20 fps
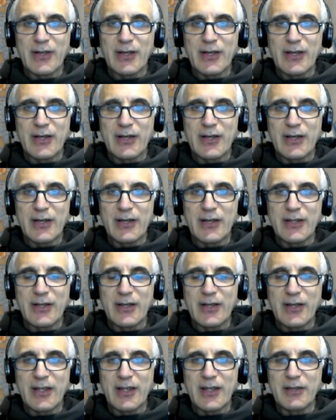
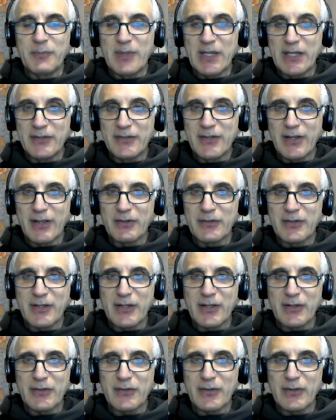it being dared to
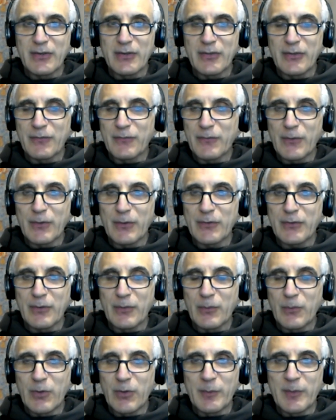kiss the first
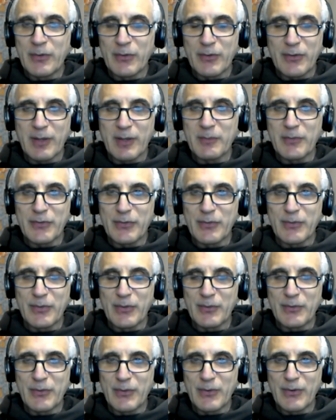woman who comes through
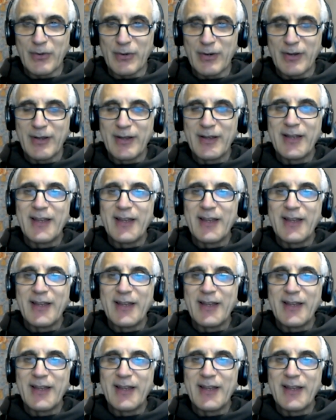the door.